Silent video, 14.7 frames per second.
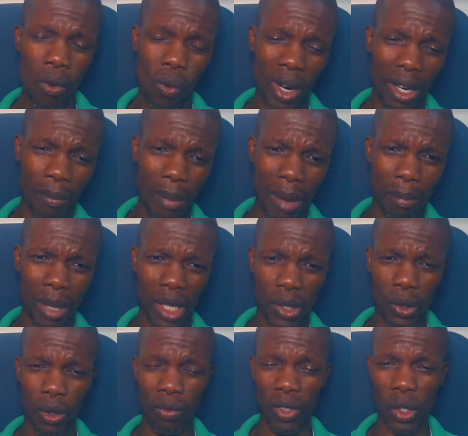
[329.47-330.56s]
while
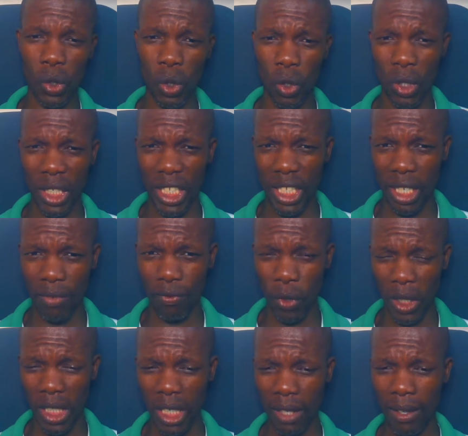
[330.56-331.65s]
members of the so-called
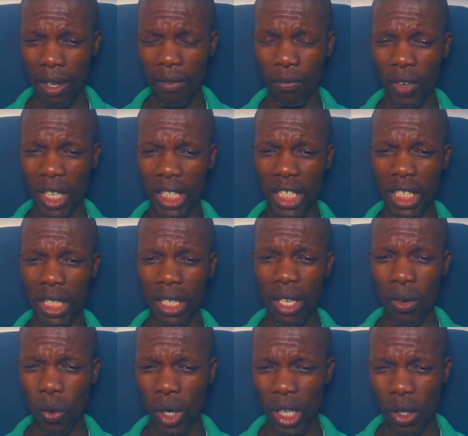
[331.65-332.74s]
G40 faction,
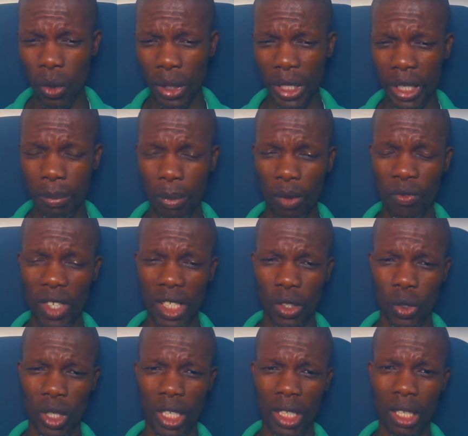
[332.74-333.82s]
who included Professor
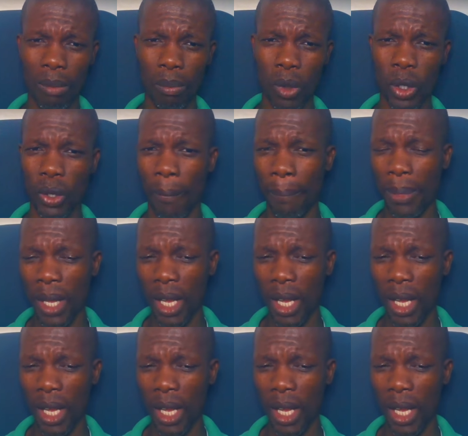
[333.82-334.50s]
Jonathan Moyo,